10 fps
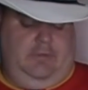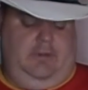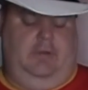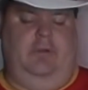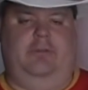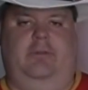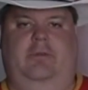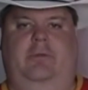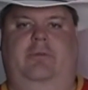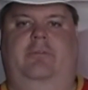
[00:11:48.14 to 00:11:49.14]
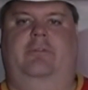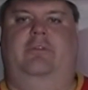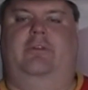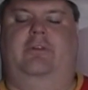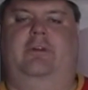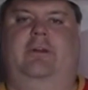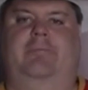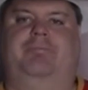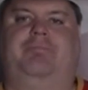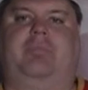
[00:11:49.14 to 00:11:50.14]
and also known for
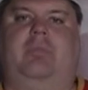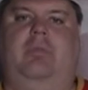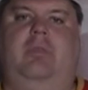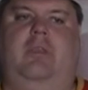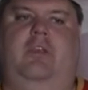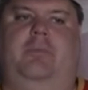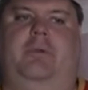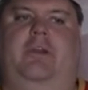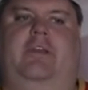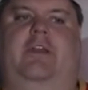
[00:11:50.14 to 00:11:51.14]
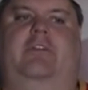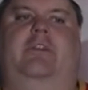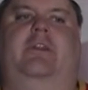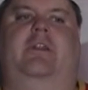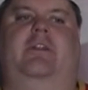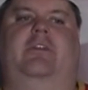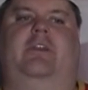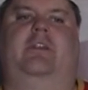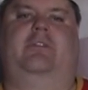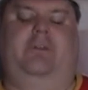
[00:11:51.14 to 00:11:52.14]
his broadcasting and executive